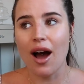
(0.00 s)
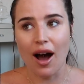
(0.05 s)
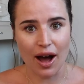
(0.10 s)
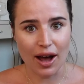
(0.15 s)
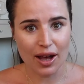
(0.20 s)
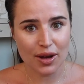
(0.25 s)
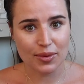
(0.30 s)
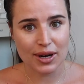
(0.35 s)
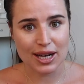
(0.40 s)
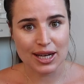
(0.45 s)

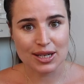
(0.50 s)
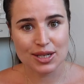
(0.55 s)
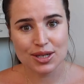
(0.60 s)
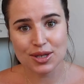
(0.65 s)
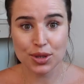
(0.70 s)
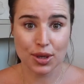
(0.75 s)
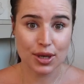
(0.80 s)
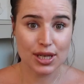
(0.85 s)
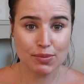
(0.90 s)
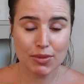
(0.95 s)
I wish,
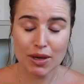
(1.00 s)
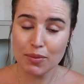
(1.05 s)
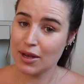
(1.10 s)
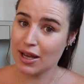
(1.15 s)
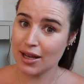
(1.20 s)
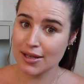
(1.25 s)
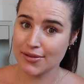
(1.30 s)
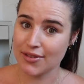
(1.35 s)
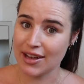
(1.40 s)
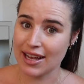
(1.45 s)
trust me,
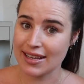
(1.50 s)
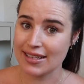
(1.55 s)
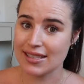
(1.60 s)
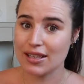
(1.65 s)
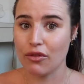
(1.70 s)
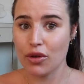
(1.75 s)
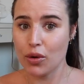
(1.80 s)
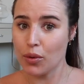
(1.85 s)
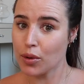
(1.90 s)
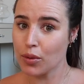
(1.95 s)
Becase of Alice,
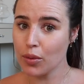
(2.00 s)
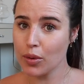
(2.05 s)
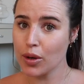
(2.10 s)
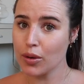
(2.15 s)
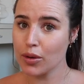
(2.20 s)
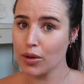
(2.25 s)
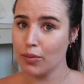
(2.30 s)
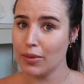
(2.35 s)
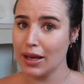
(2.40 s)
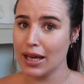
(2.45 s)
if you want to
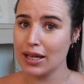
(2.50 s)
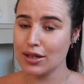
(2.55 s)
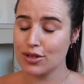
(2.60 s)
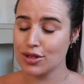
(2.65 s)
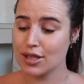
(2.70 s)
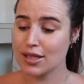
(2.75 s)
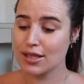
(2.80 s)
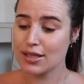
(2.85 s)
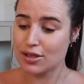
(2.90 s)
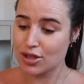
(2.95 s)
work with me,
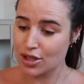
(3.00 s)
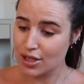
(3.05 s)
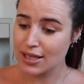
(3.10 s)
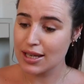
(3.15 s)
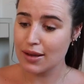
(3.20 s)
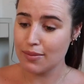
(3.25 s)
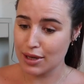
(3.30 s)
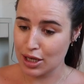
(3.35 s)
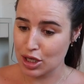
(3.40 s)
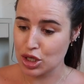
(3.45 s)
just
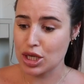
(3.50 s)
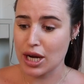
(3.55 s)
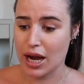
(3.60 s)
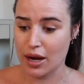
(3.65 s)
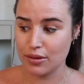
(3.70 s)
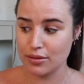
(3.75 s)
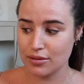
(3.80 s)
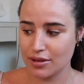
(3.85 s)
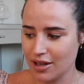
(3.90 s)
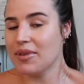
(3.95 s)
give me a
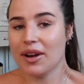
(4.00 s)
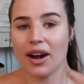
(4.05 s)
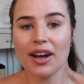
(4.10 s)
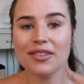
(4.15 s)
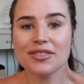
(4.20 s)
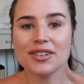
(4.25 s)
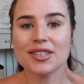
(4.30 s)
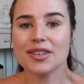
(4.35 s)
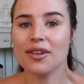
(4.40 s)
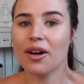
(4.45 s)
shout. But
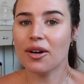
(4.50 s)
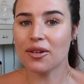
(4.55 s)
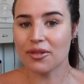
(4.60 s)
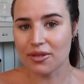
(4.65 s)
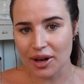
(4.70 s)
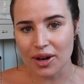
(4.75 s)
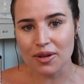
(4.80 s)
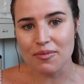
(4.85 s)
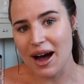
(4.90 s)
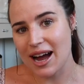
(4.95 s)
I've just got a
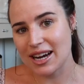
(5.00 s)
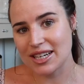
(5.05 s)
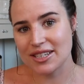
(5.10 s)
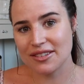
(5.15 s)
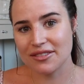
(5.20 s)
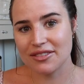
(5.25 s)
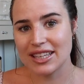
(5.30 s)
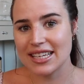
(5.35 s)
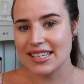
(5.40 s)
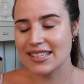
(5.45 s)
real
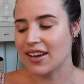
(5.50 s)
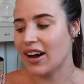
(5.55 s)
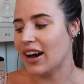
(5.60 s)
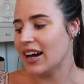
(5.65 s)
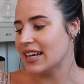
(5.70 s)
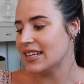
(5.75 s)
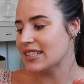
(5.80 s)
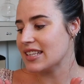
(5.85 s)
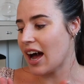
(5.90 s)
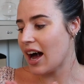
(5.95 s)
passion for these
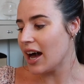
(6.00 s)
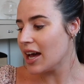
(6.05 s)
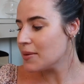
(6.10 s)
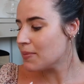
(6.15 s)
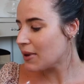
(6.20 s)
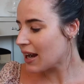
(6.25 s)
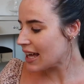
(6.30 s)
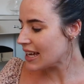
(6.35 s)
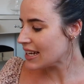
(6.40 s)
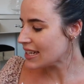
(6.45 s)
guys. I
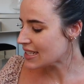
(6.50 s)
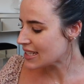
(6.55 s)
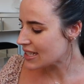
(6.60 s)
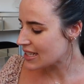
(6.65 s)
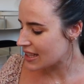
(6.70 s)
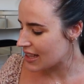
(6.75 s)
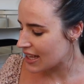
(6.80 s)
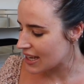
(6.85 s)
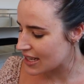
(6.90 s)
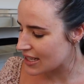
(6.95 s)

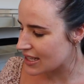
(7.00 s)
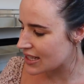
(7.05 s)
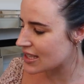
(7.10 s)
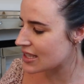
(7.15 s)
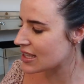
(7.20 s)
placed this